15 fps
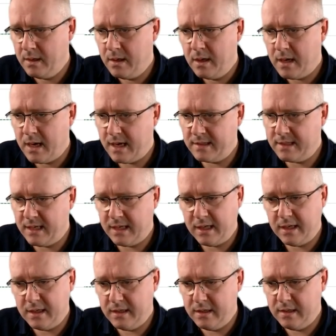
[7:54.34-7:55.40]
and I take
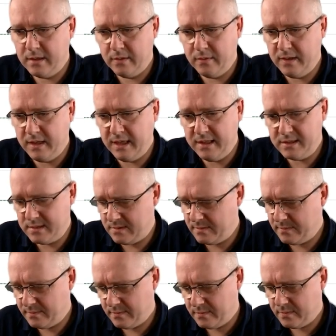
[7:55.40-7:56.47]
these,
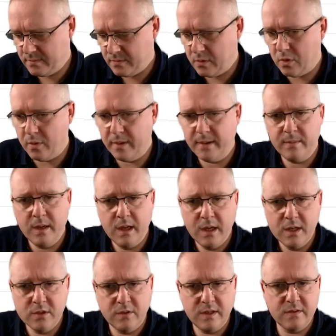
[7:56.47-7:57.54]
okay,
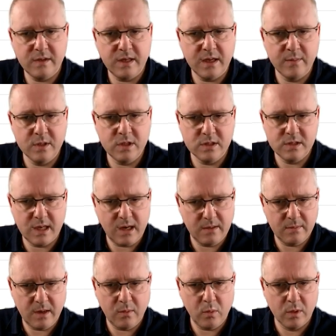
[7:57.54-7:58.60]
so these are the images that
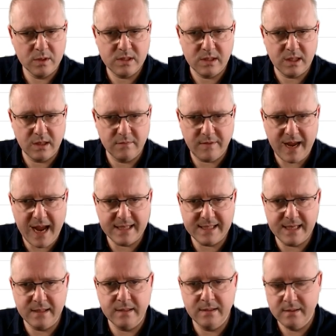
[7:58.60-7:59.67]
I want to kind of add
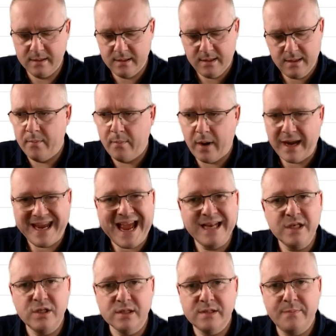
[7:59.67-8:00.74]
in, but I can't
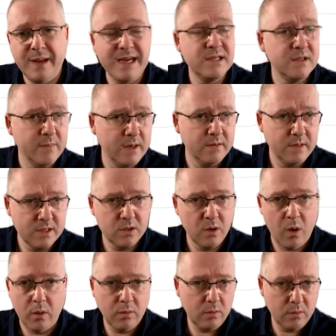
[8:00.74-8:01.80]
just paste them in. It's
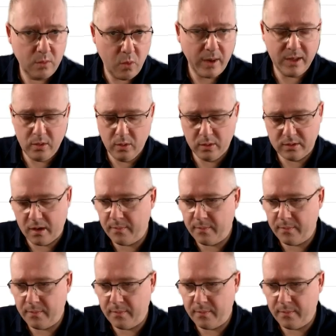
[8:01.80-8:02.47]
not quite hooked up